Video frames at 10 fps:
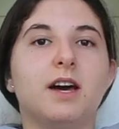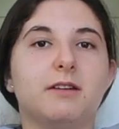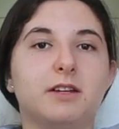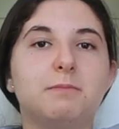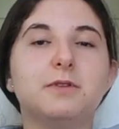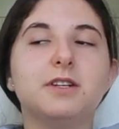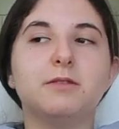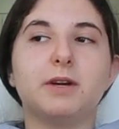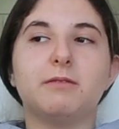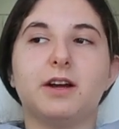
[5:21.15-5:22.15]
I'm going to put it
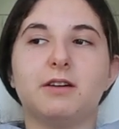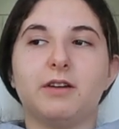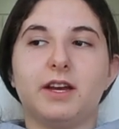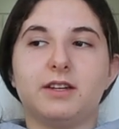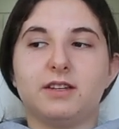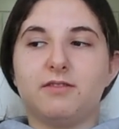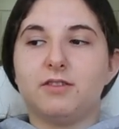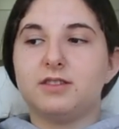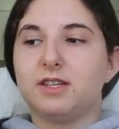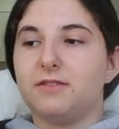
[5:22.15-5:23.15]
away right away because I've
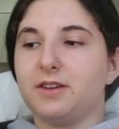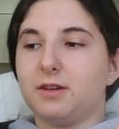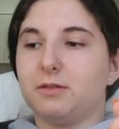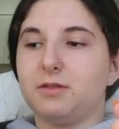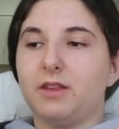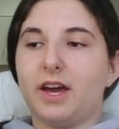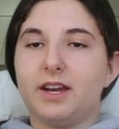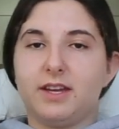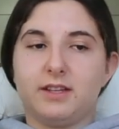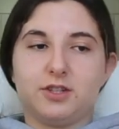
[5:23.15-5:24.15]
noticed that if I don't do
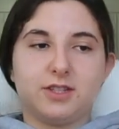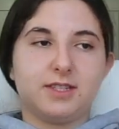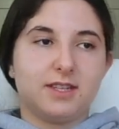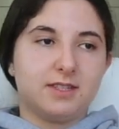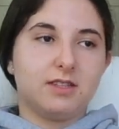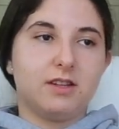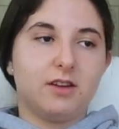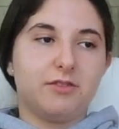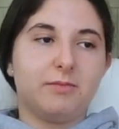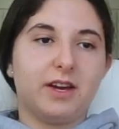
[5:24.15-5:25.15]
that, it just sits in the
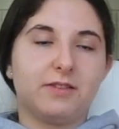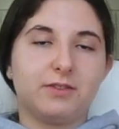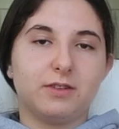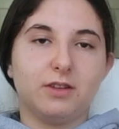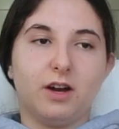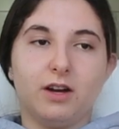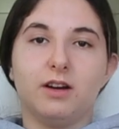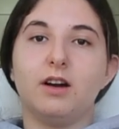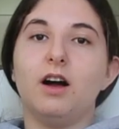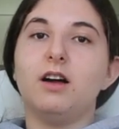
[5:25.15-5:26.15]
laundry bag for a lot,